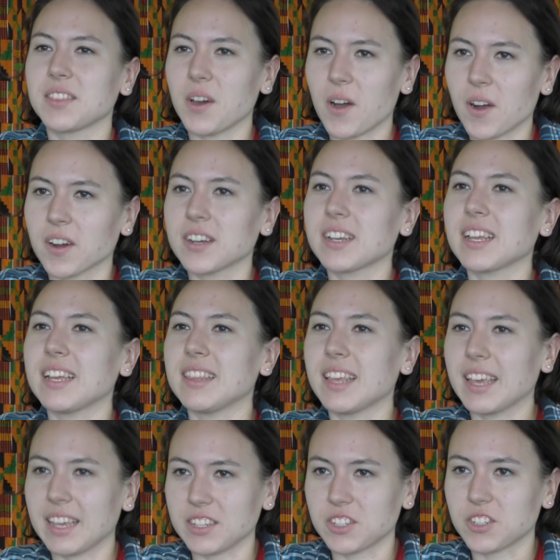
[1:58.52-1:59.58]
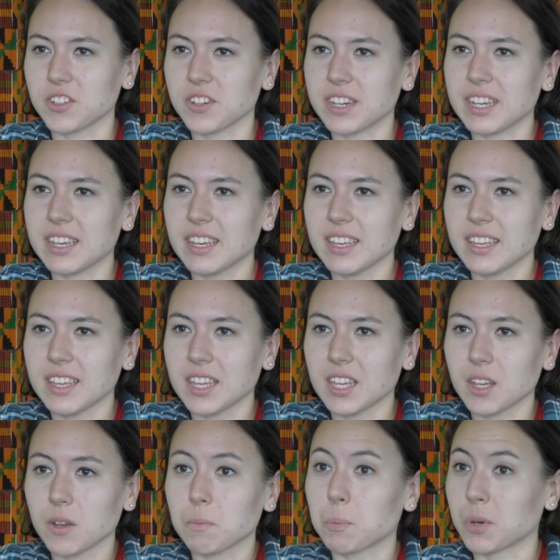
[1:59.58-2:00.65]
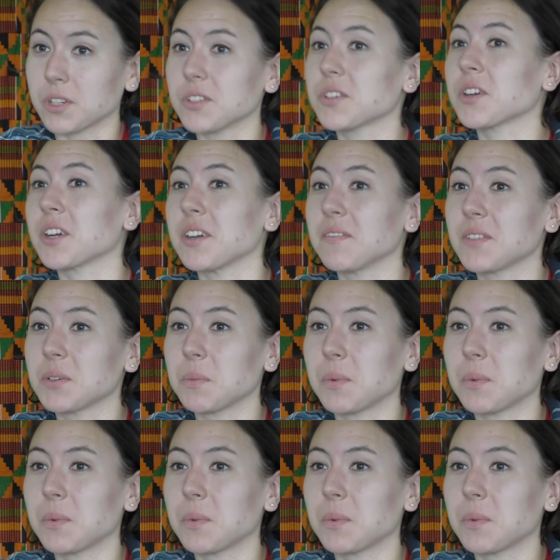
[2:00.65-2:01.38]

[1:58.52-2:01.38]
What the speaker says: the art and the history preserved